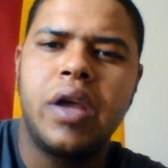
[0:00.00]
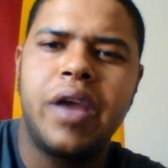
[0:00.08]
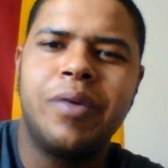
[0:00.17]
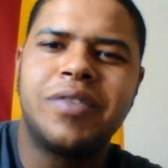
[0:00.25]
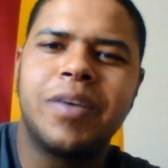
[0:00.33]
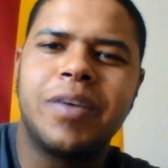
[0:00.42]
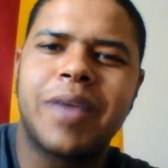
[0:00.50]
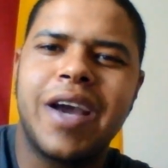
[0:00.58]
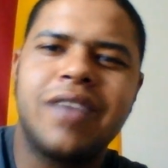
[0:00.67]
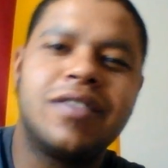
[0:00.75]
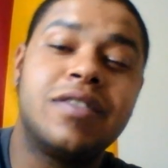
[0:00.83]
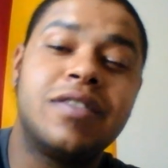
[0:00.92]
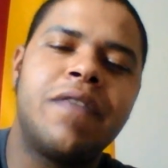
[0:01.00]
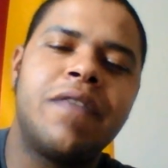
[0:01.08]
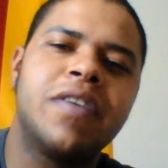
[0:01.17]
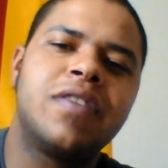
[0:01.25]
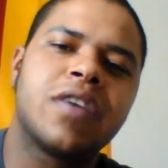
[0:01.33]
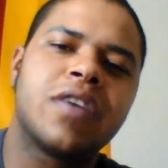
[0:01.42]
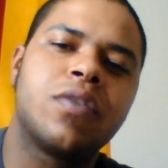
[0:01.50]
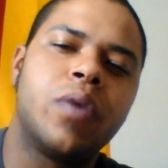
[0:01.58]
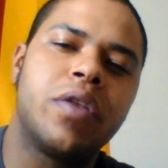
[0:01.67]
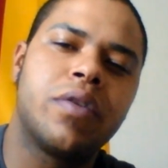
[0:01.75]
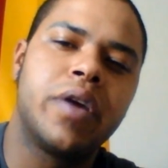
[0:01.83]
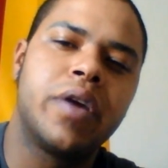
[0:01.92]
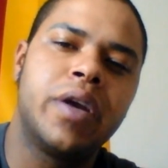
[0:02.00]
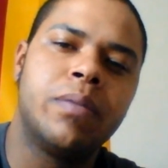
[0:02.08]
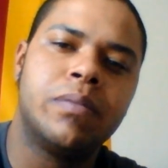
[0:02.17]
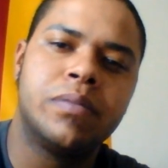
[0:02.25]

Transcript: Hey, what's up, guys? This is FSX23.